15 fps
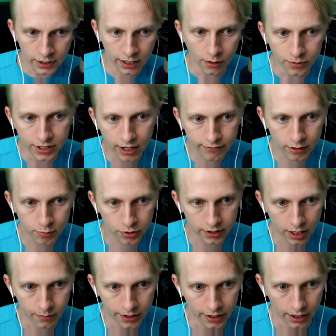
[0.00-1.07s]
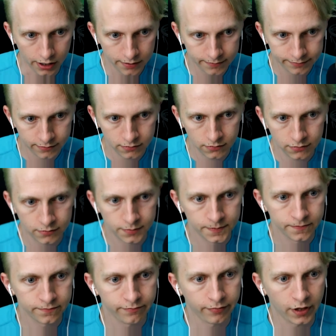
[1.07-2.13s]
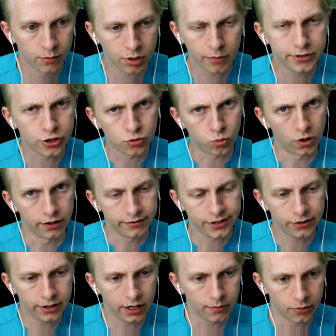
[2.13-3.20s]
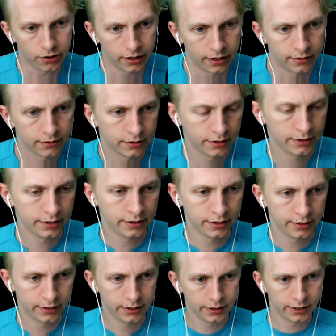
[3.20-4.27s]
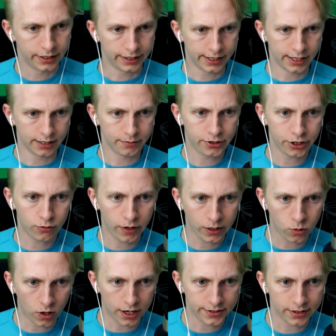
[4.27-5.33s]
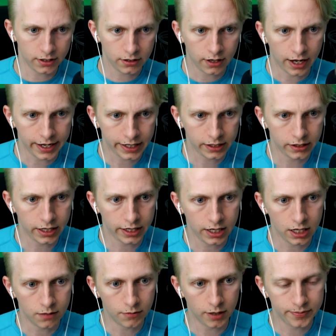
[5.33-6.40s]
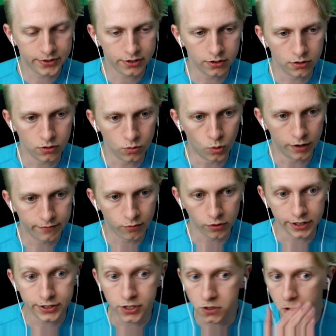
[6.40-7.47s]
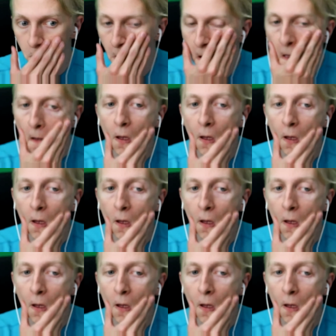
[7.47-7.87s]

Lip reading: I would definitely put that in my deck. Probably just one. Don't need any more of that. Good Rayquaza. I can get him up to 142.